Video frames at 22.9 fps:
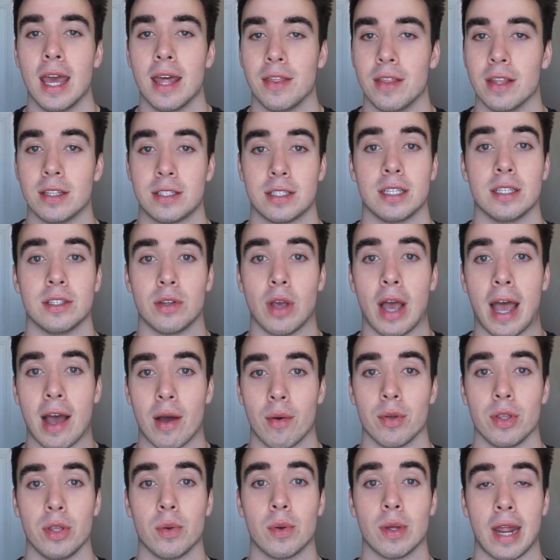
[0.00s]
This is how
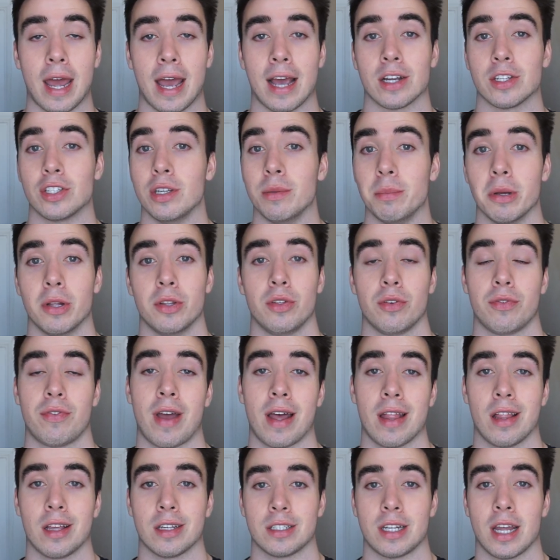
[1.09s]
you can actually build your
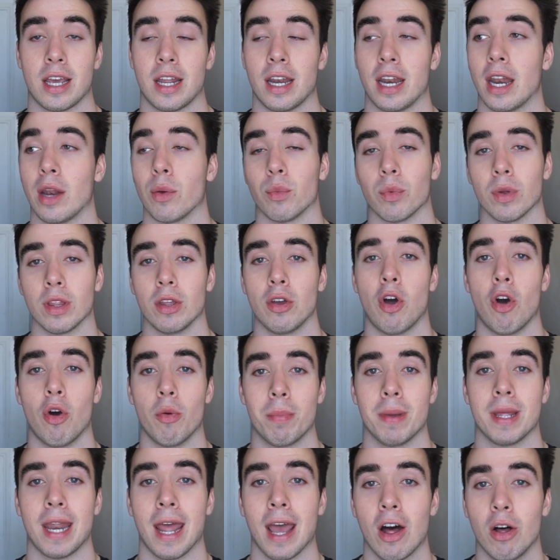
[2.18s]
fat loss diet, and I really hope
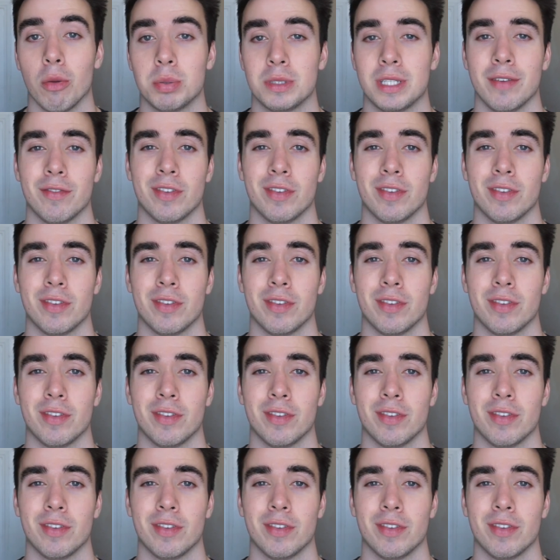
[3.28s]
it helps.